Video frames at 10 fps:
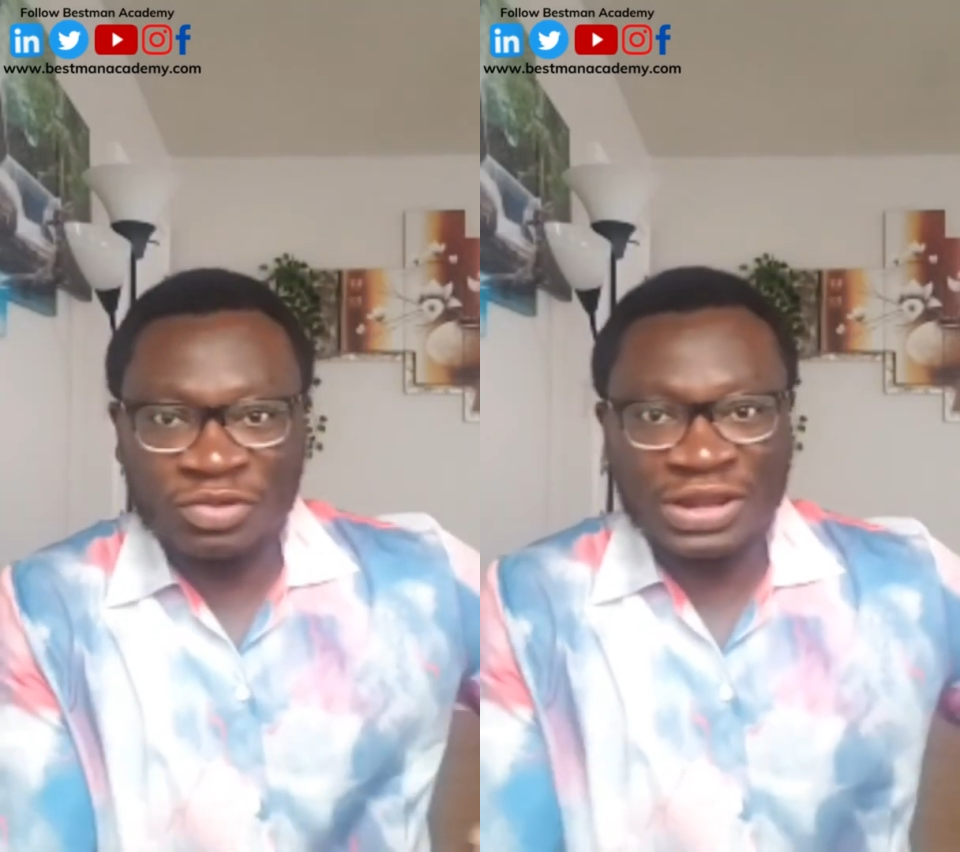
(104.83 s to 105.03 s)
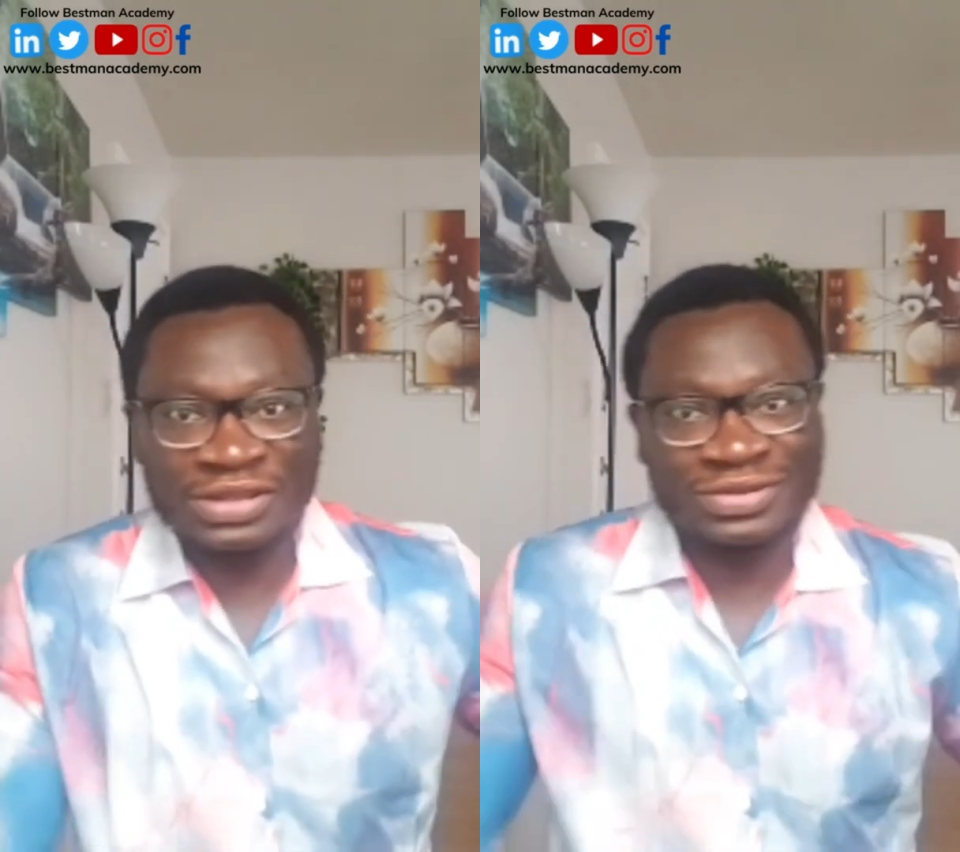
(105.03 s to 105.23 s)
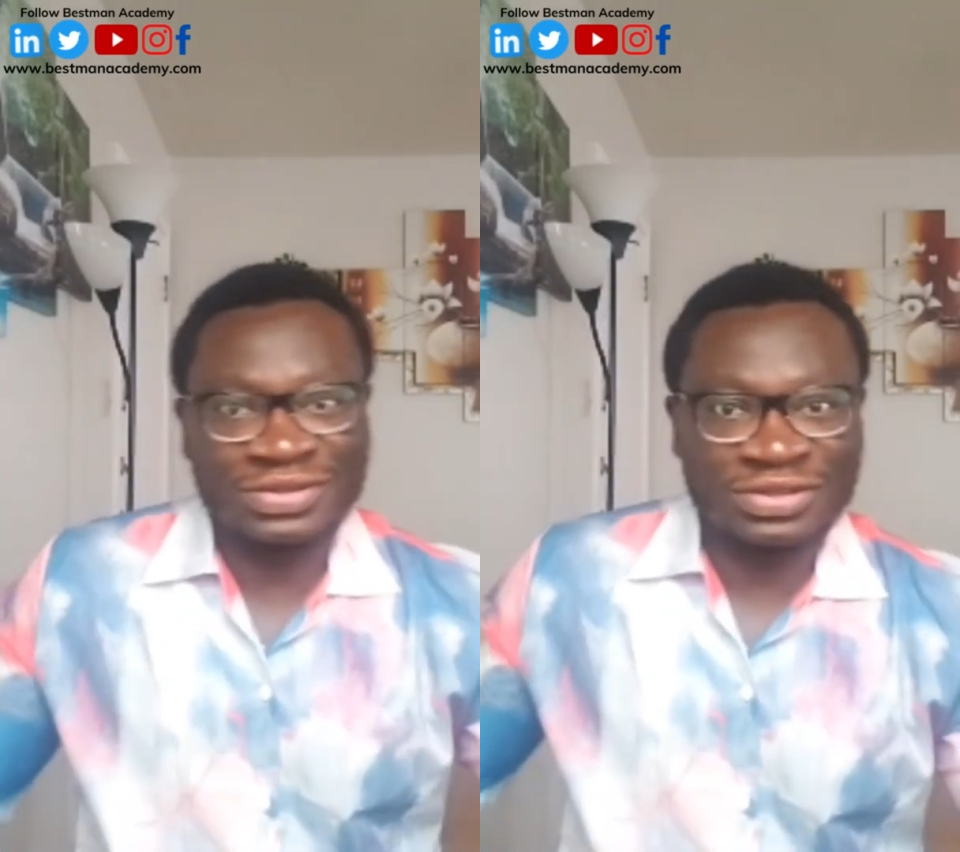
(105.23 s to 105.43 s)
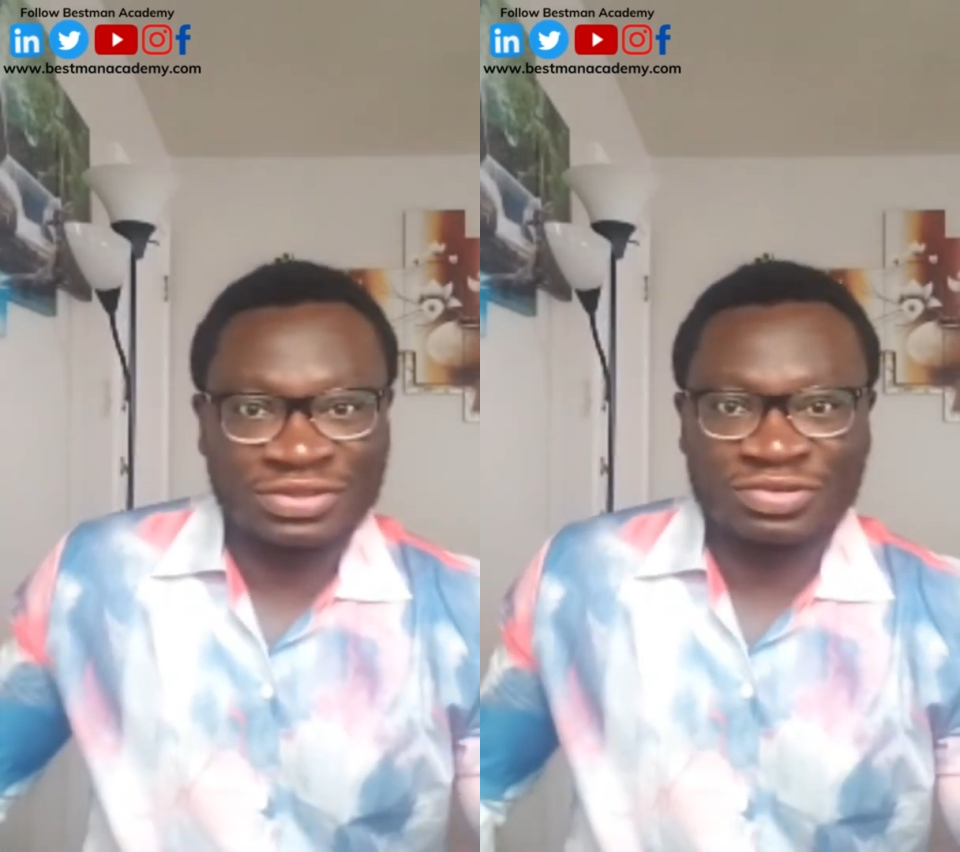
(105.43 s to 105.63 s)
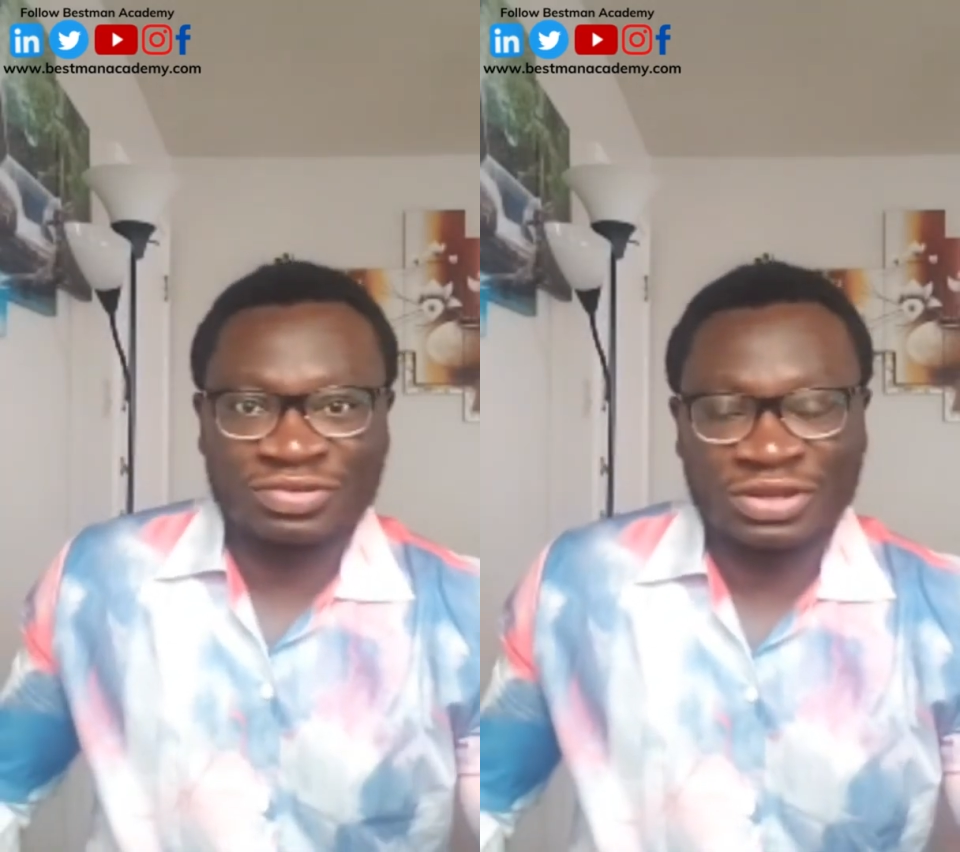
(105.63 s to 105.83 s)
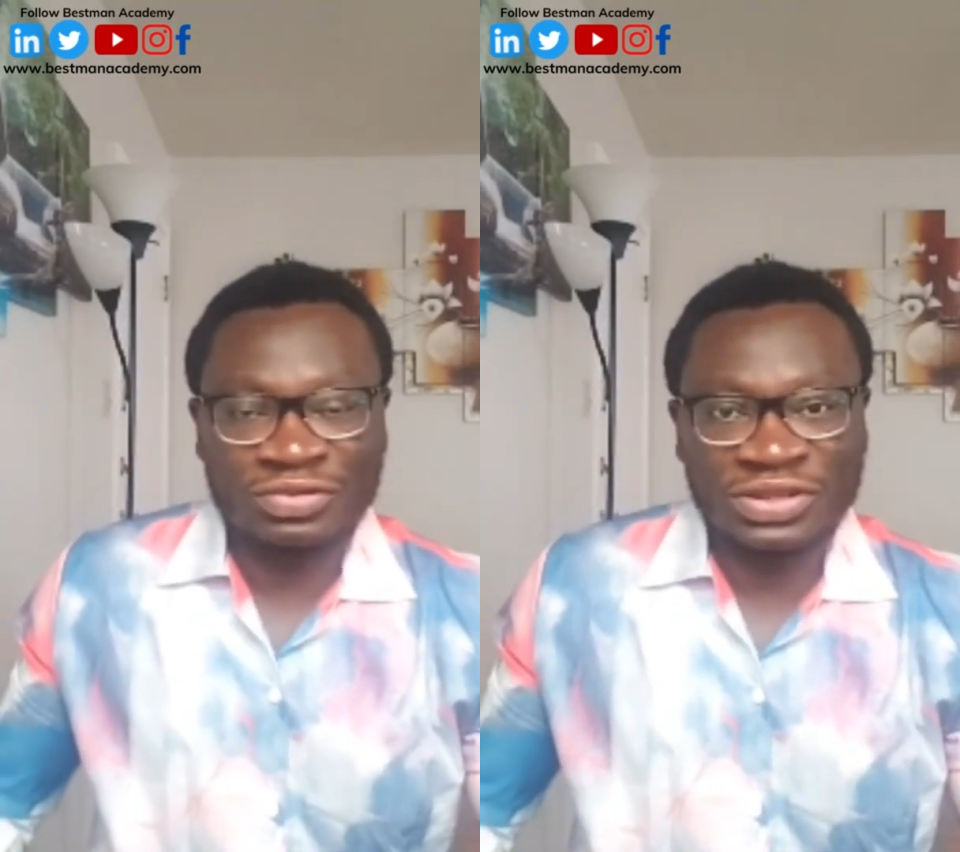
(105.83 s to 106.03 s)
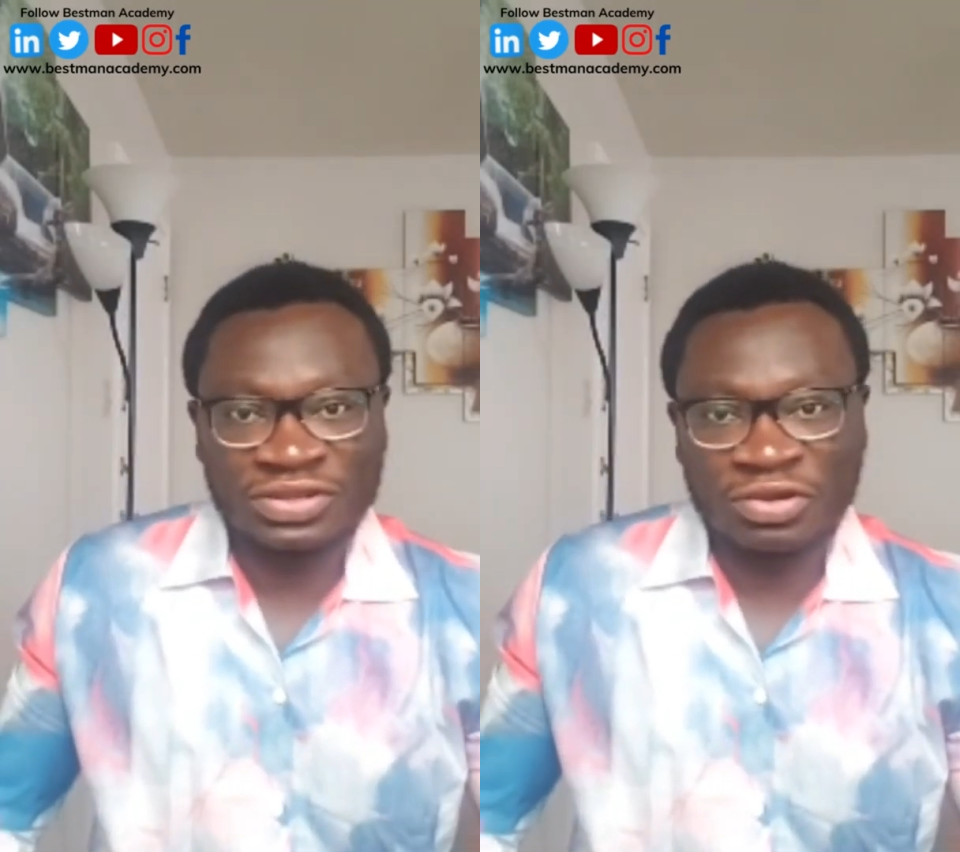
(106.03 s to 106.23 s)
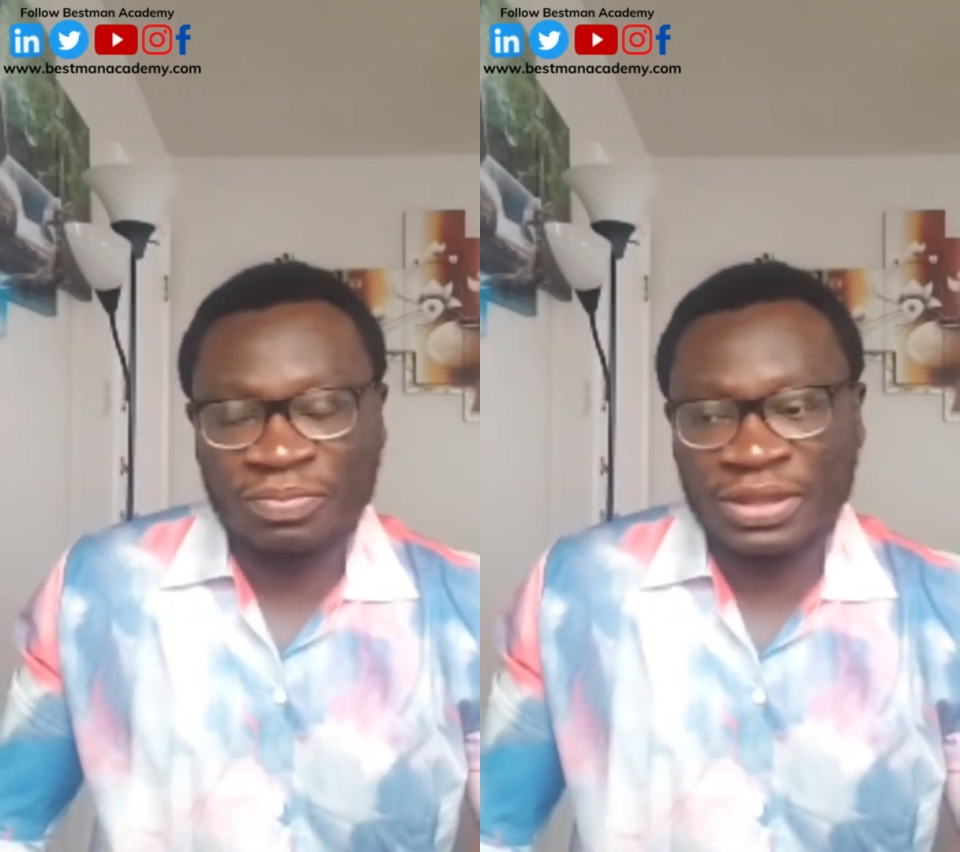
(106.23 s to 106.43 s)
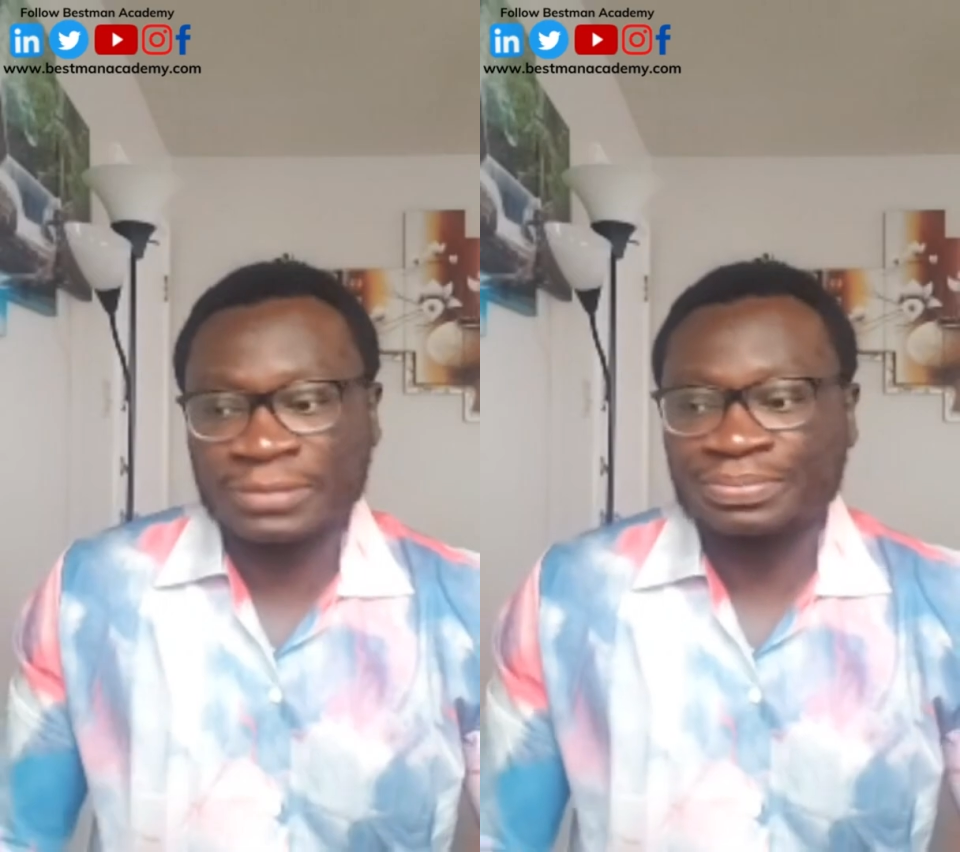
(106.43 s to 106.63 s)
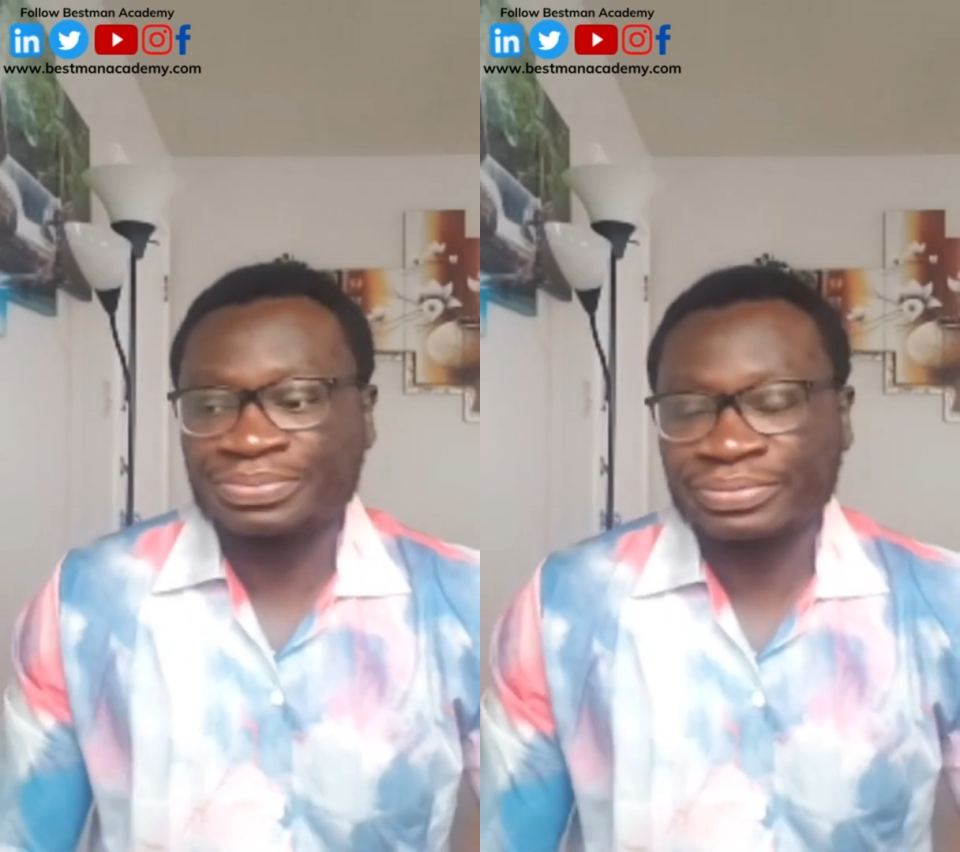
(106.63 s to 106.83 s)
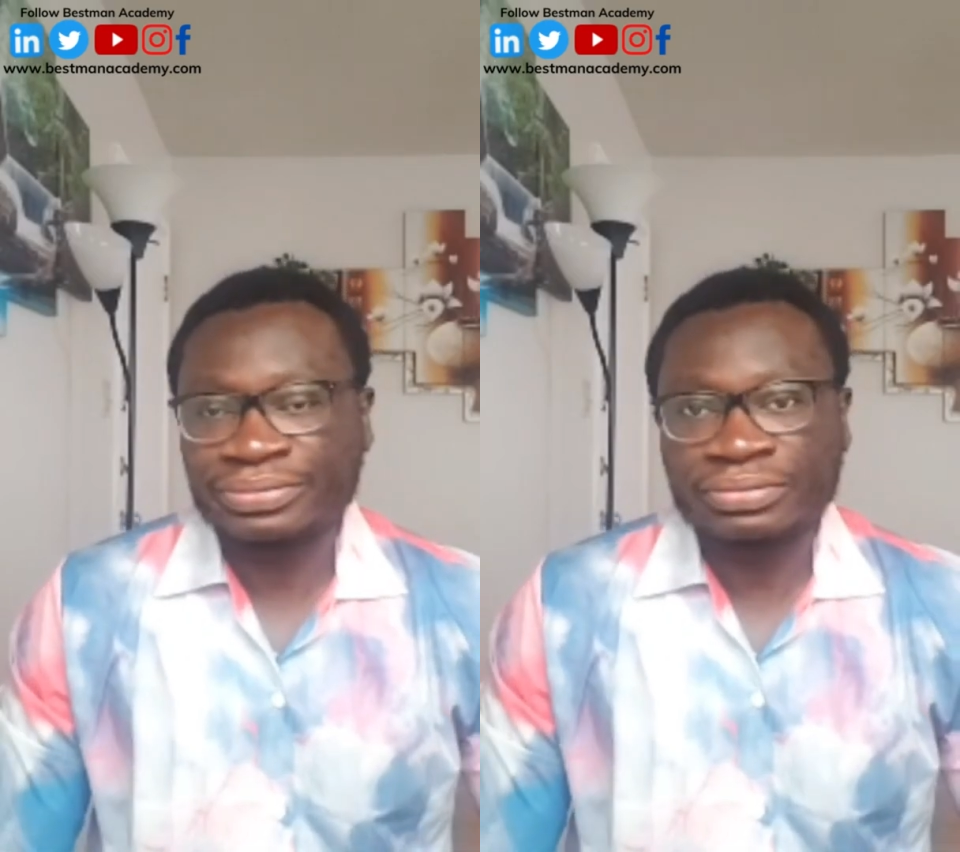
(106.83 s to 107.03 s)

some other sources to increase your pay.